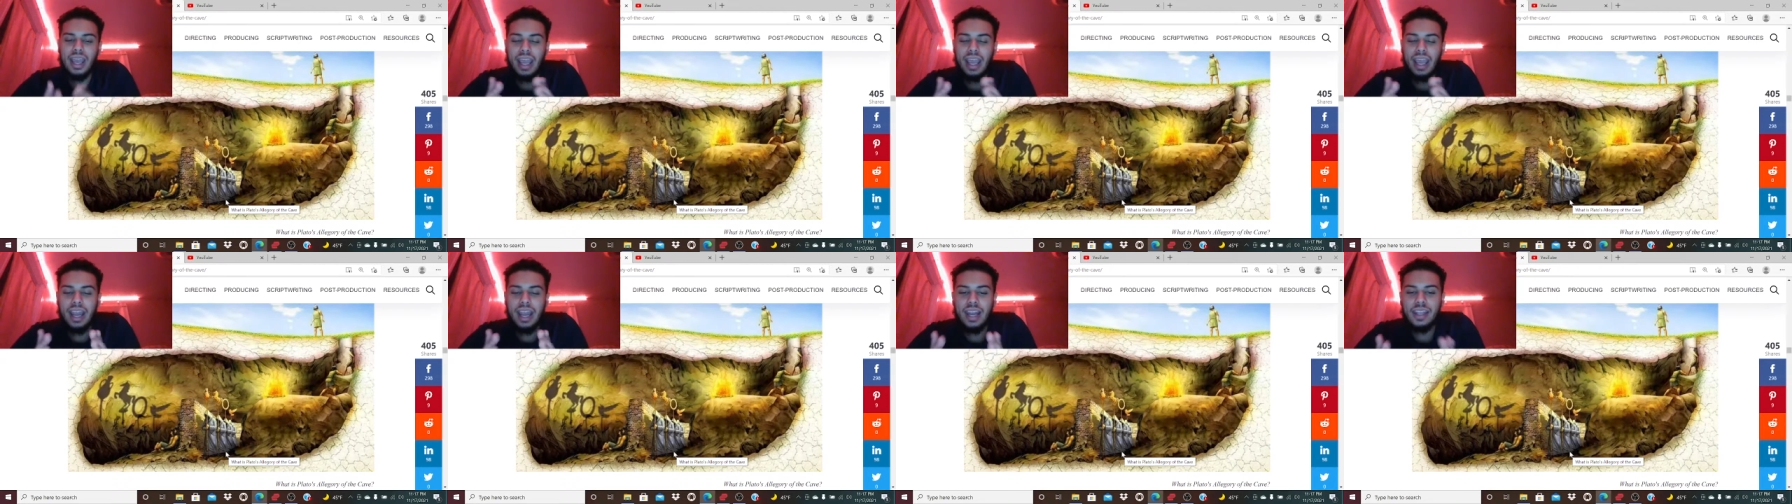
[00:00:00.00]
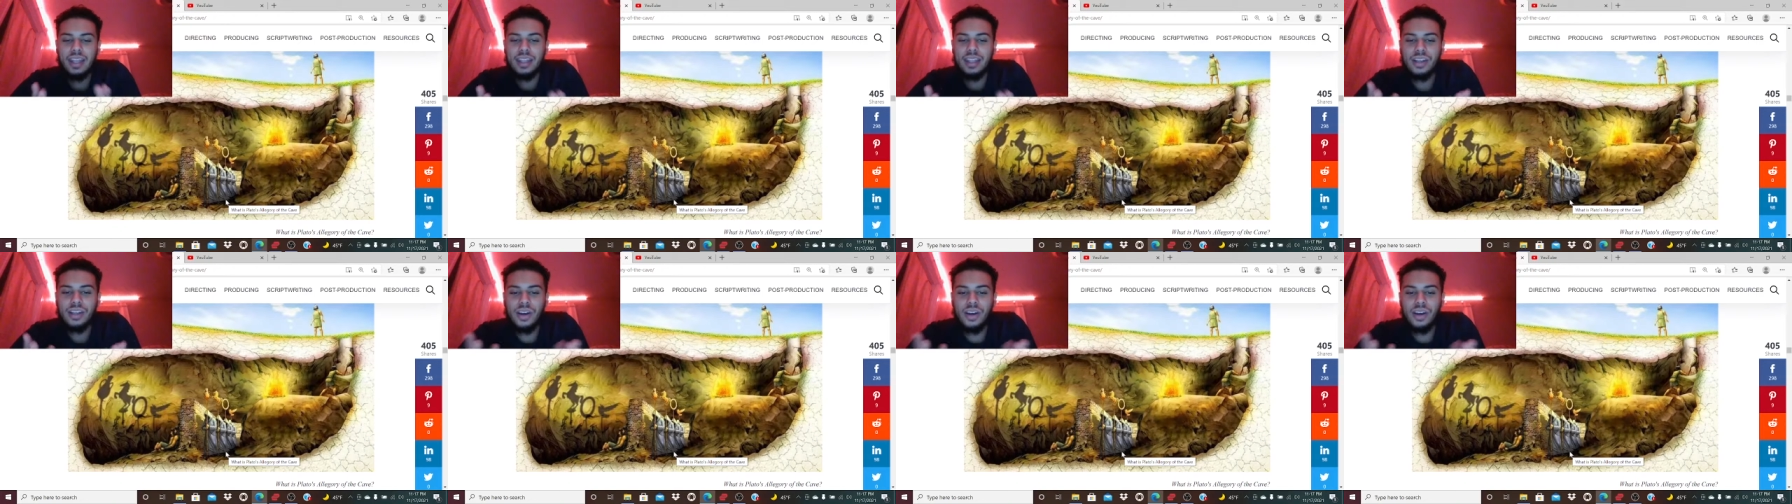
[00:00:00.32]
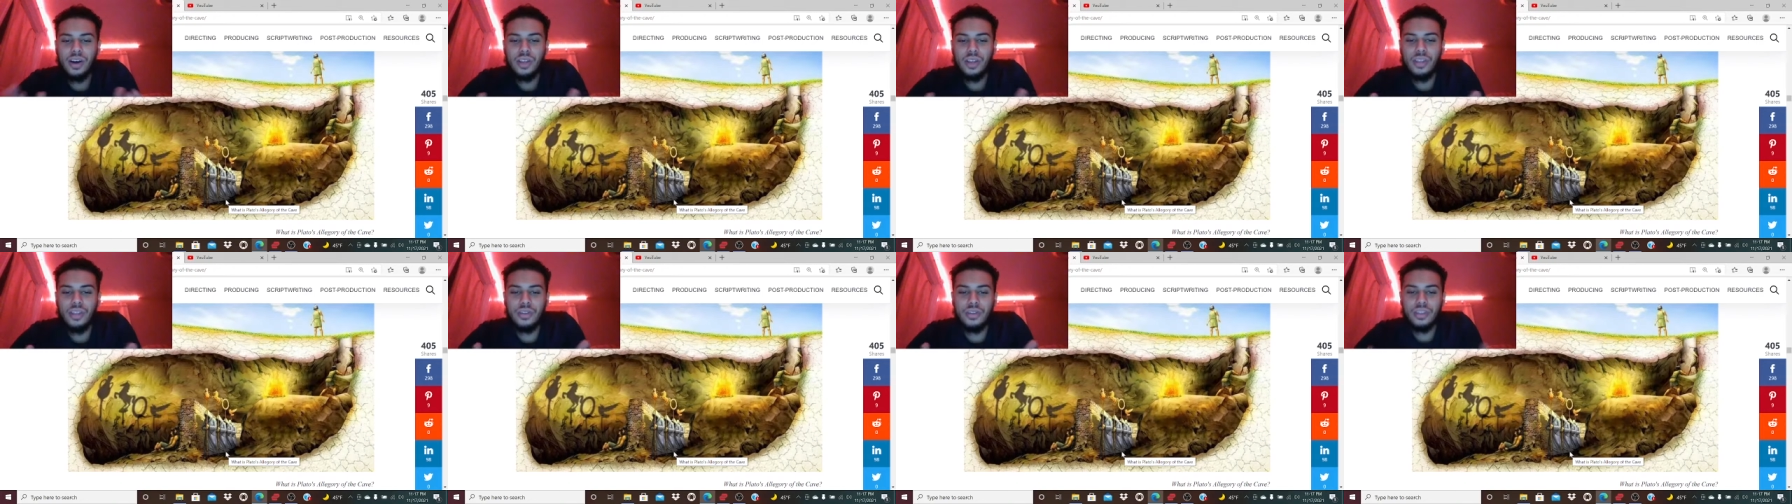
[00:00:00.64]
anything
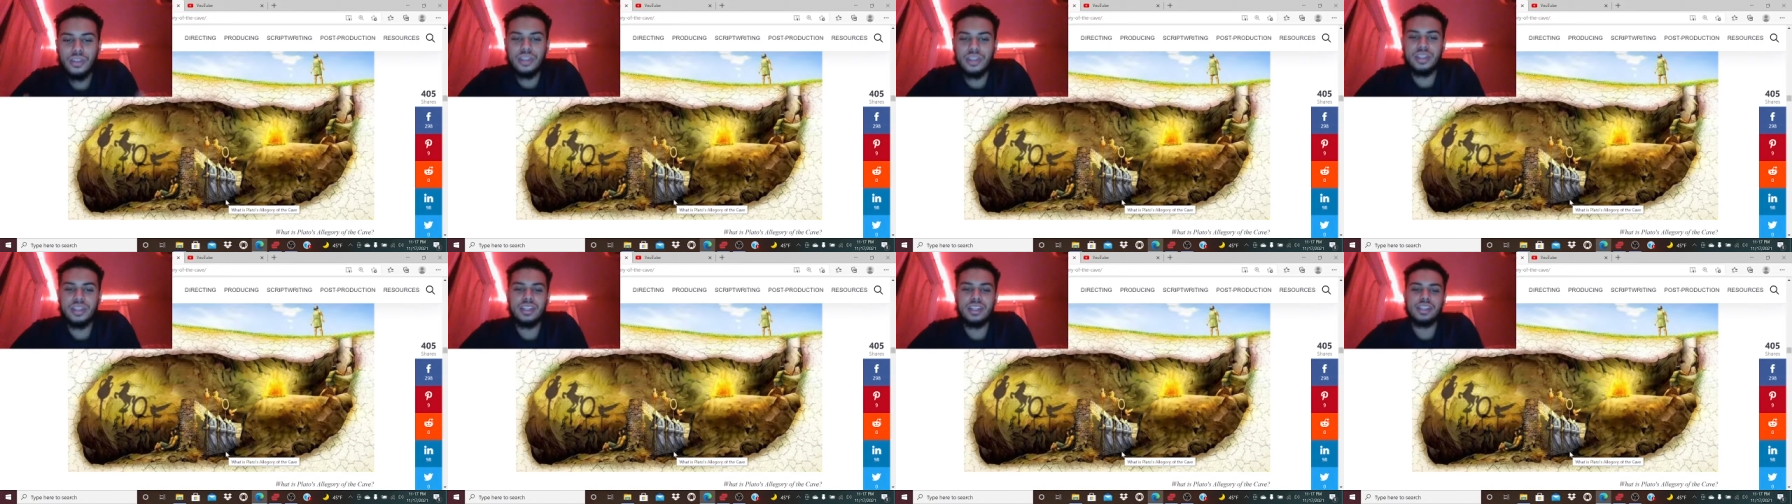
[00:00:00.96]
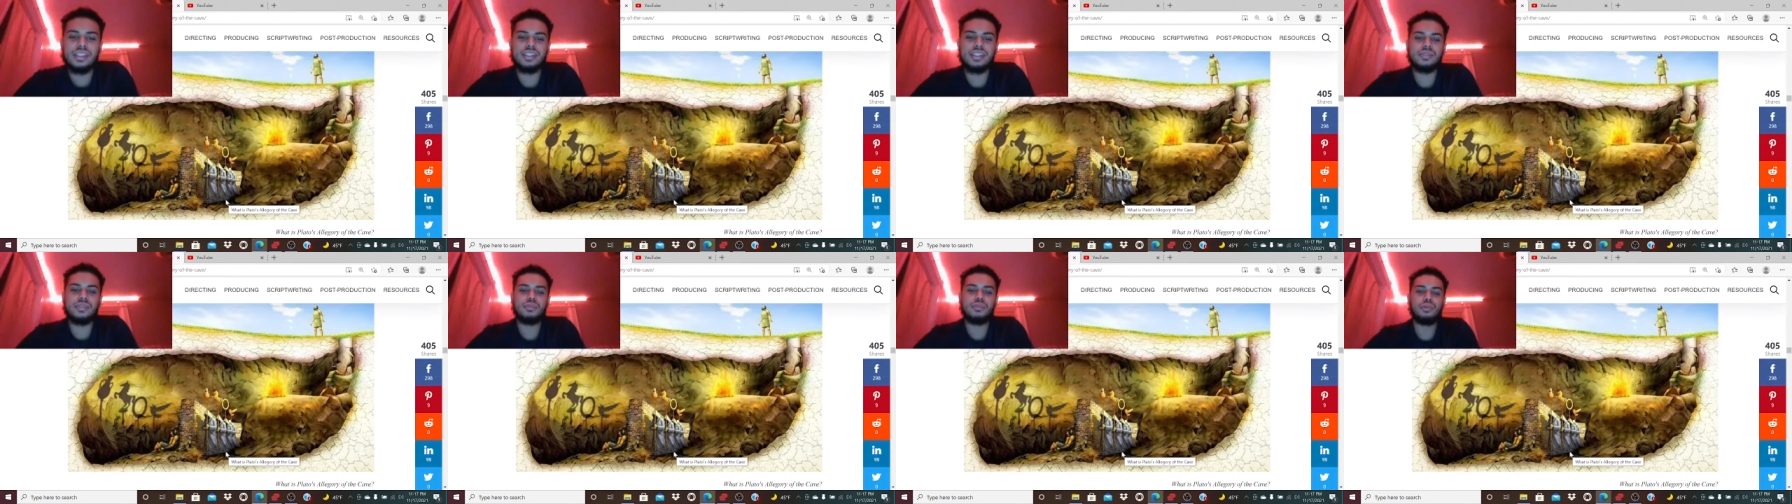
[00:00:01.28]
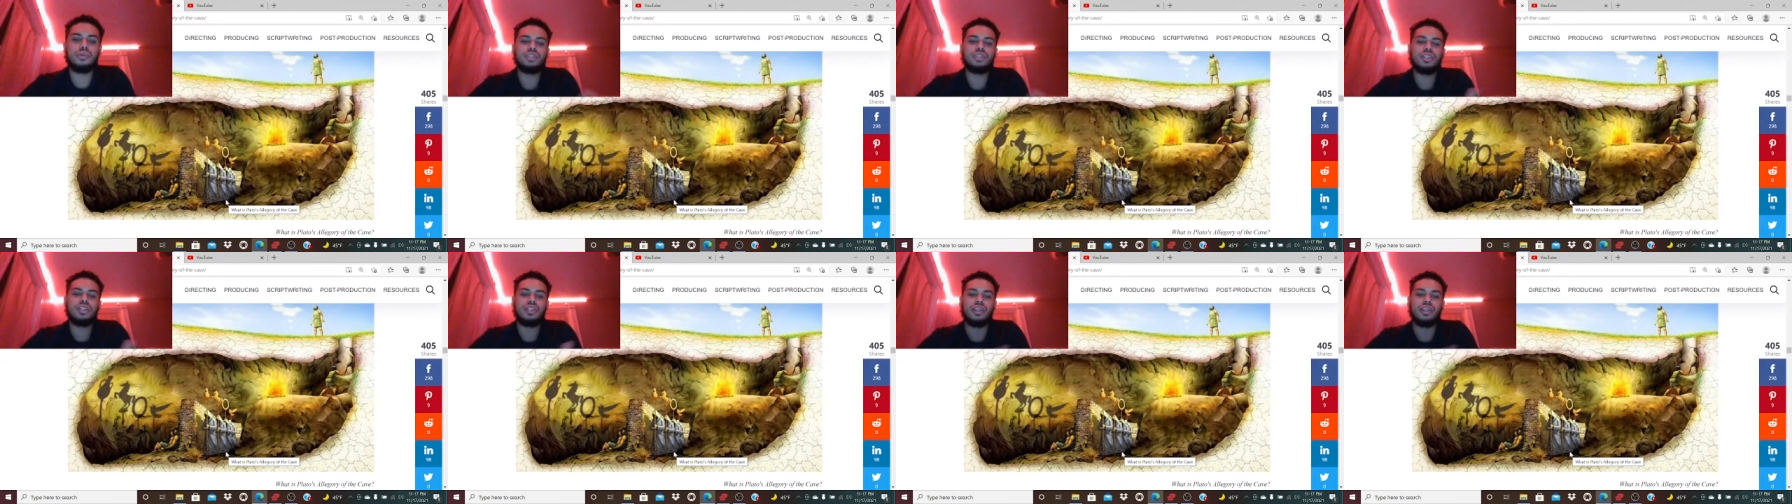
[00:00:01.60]
other than the
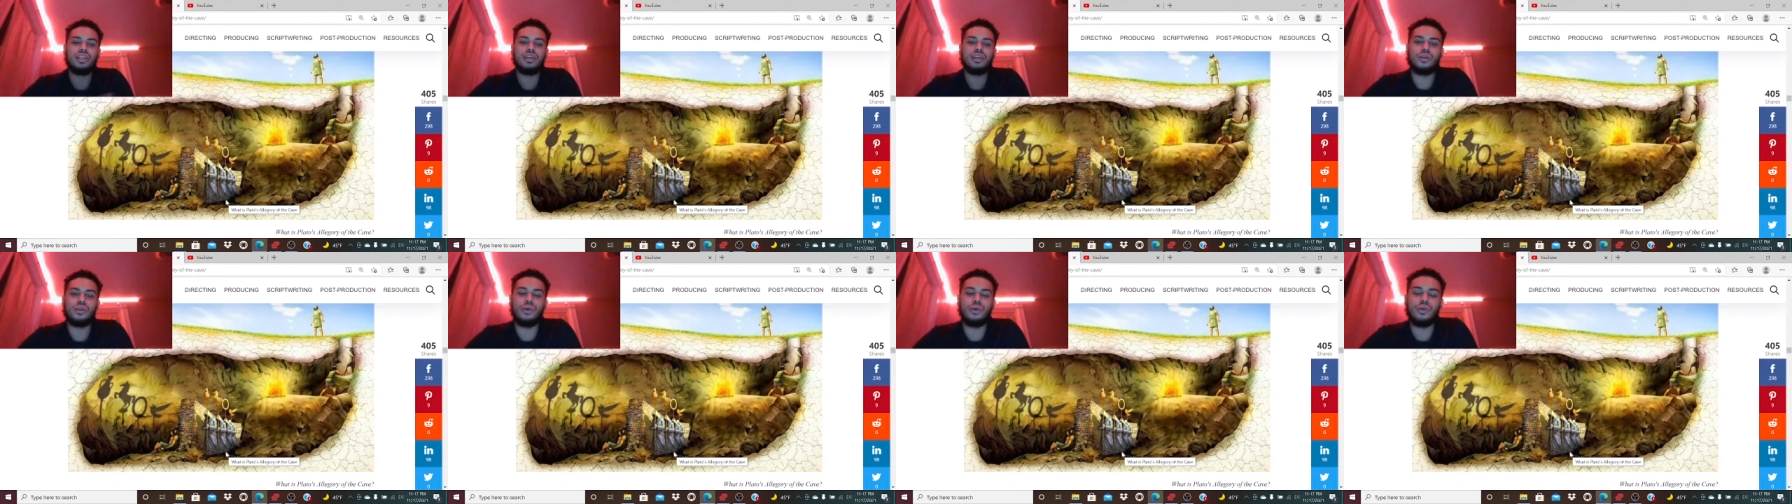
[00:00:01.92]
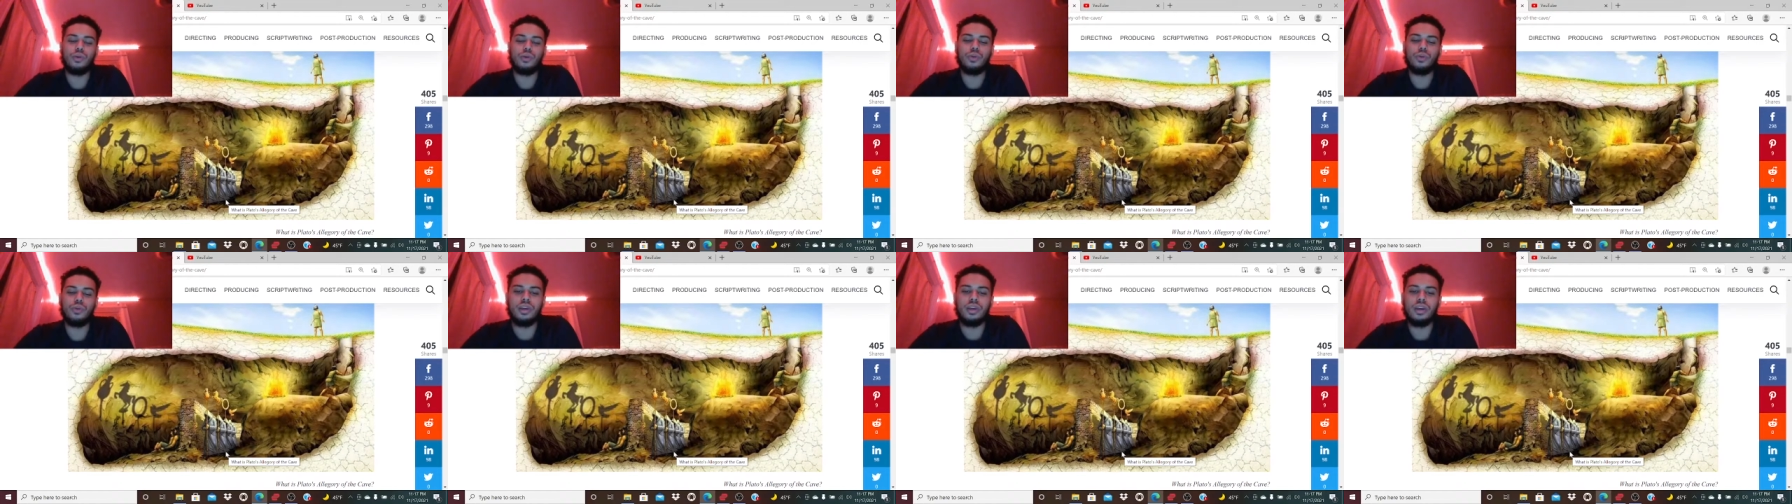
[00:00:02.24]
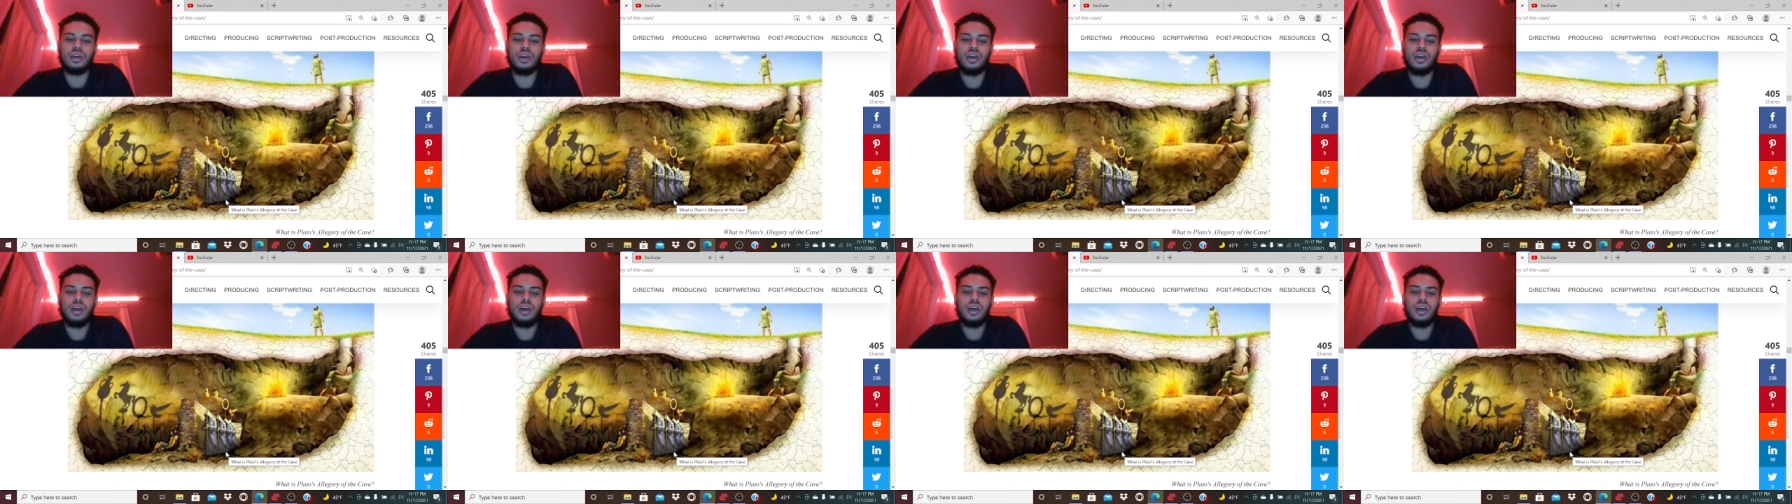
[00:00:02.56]
symbols that they are holding.